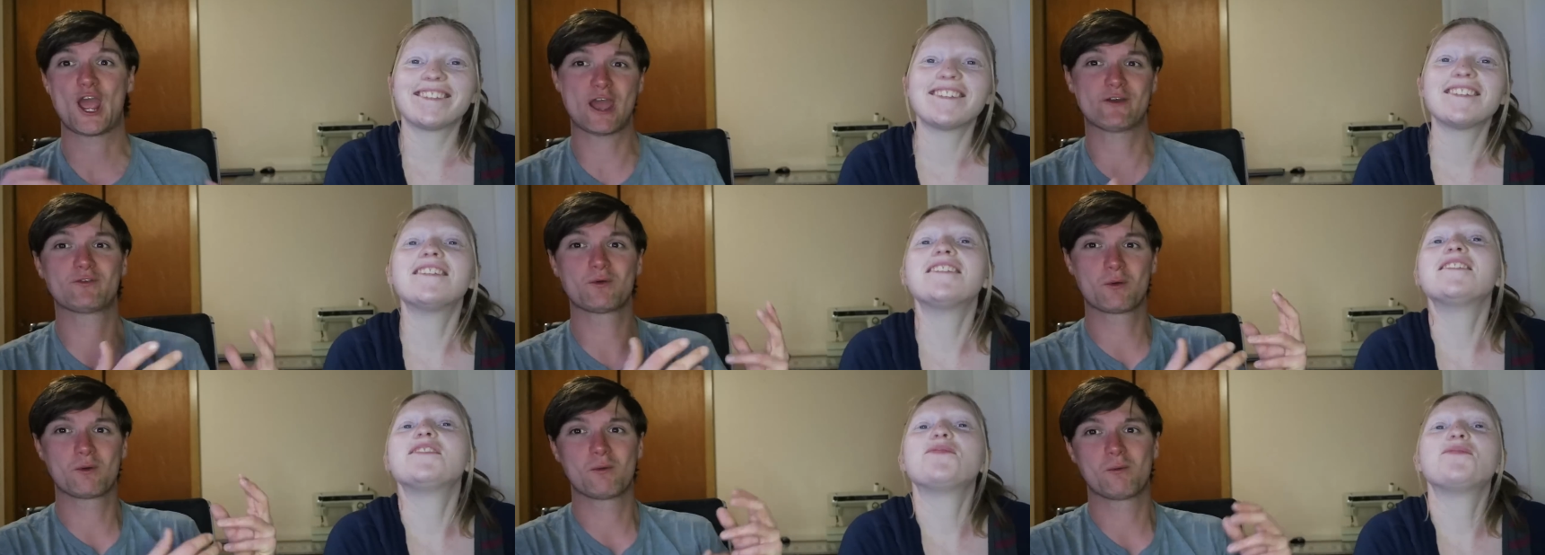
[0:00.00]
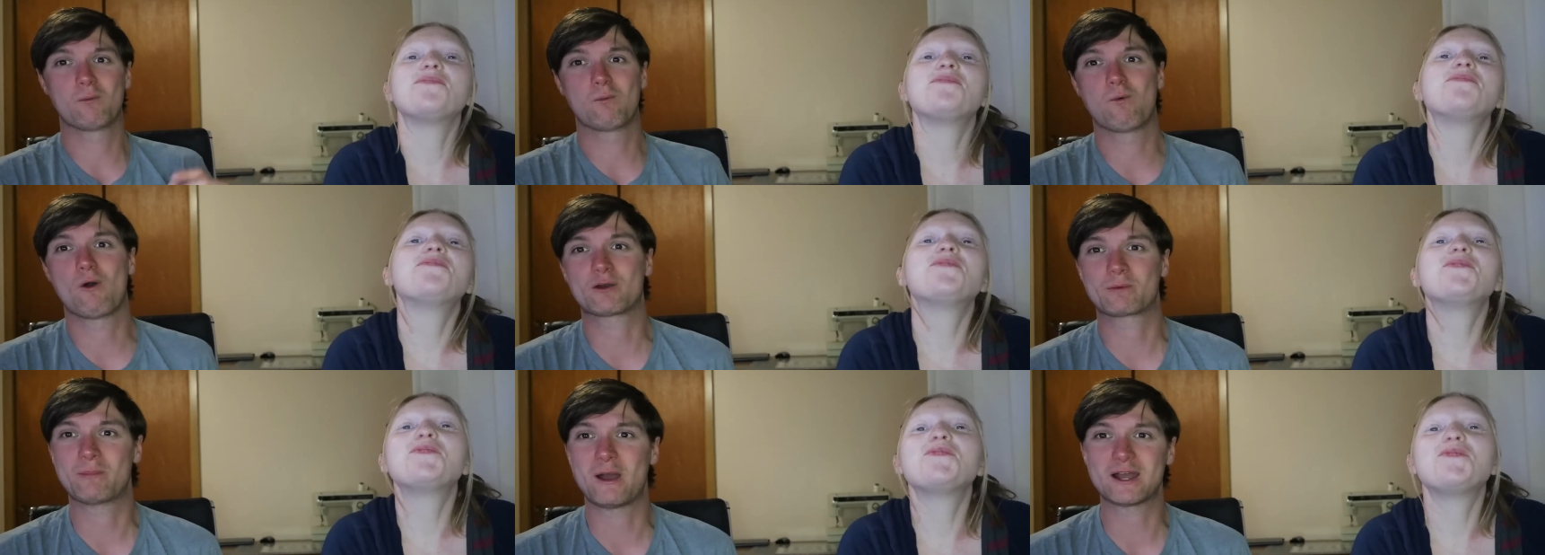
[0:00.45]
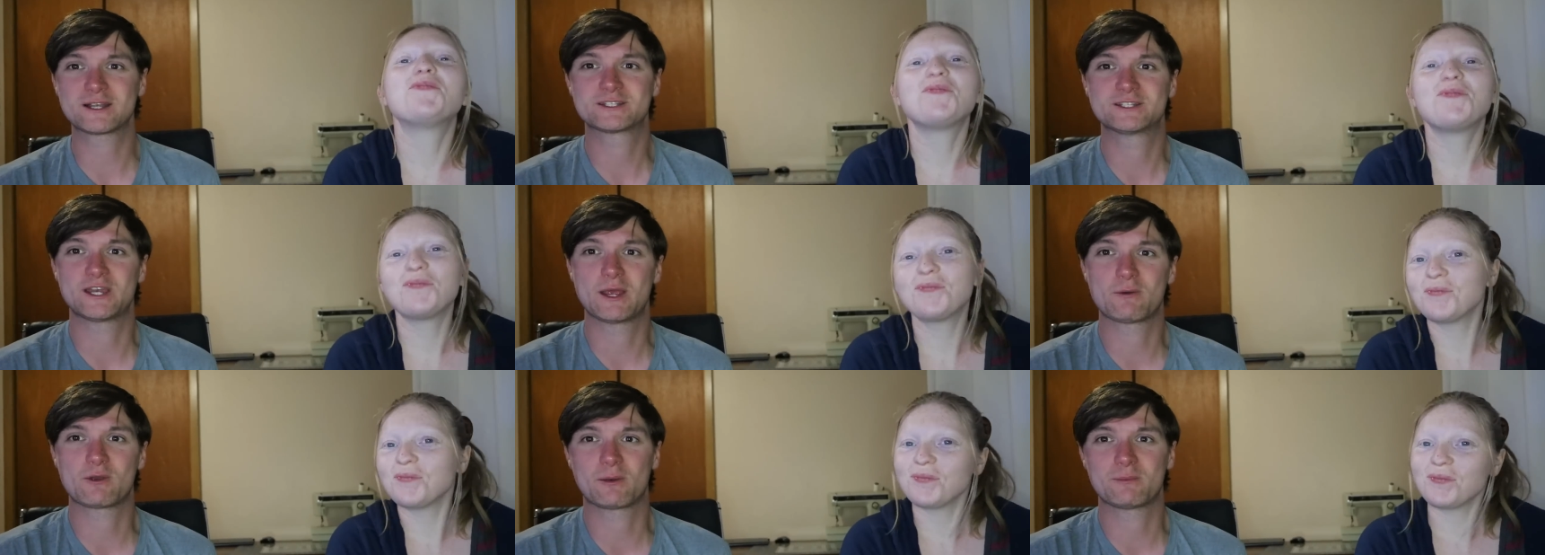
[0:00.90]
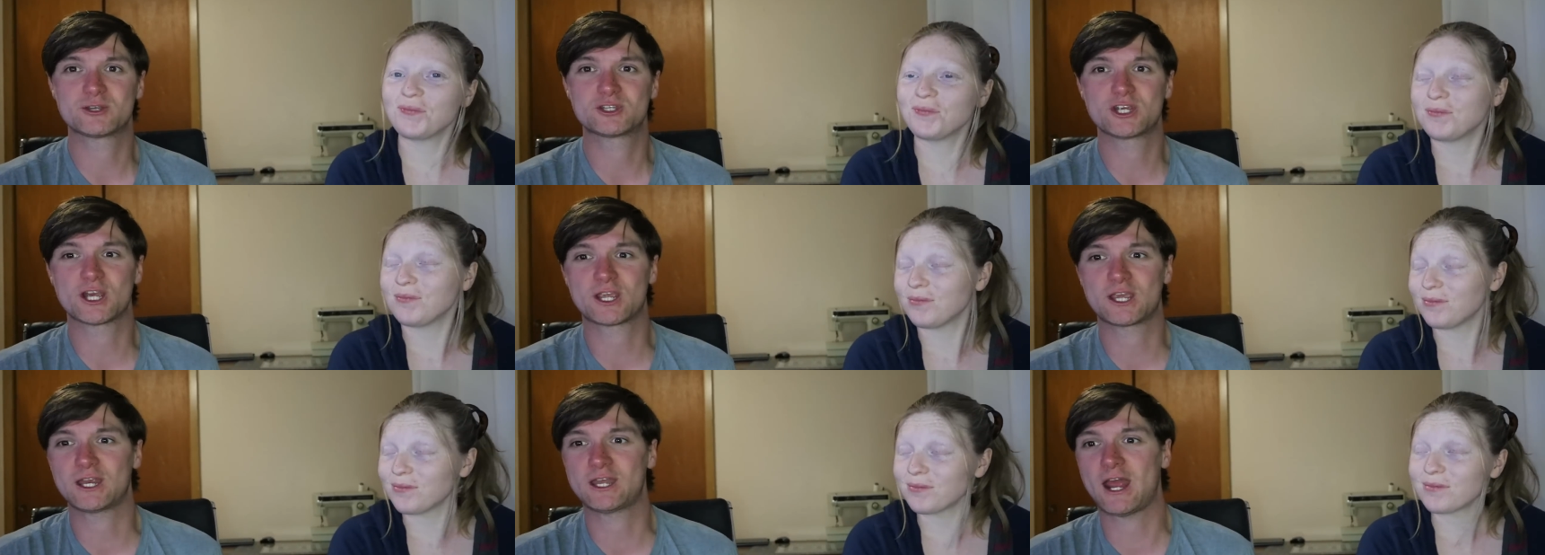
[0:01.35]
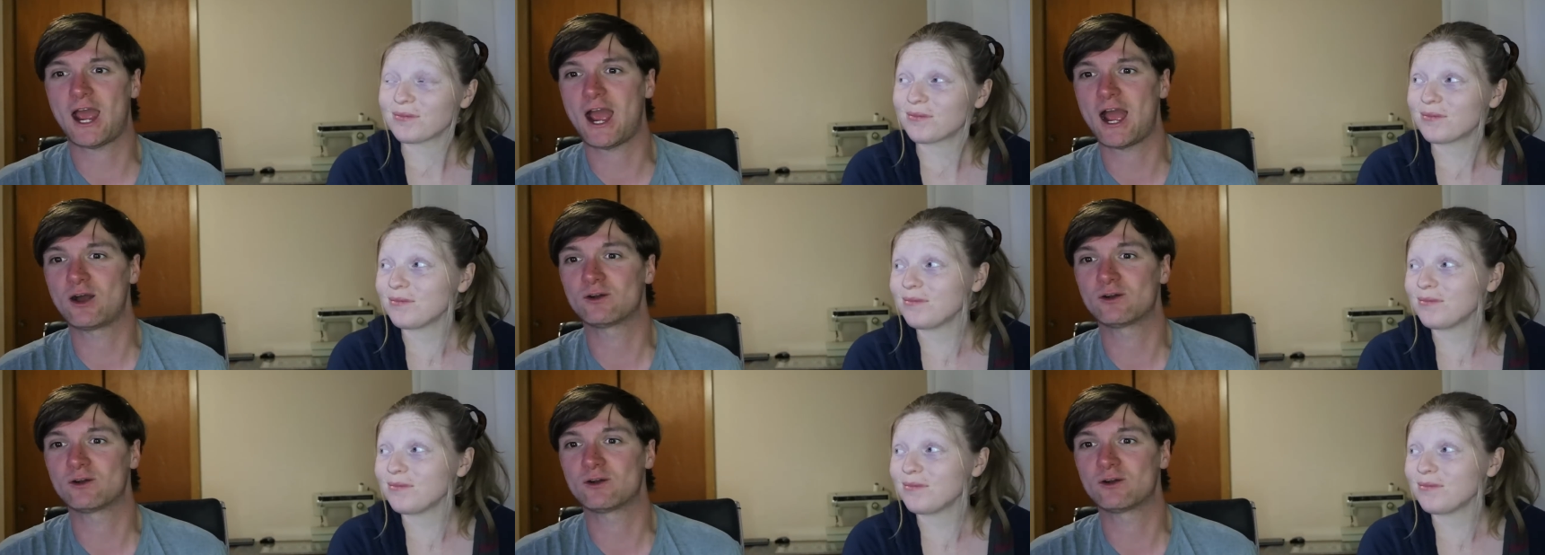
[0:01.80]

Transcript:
Speaker 1: Hey everyone, welcome back. Today we're going to be checking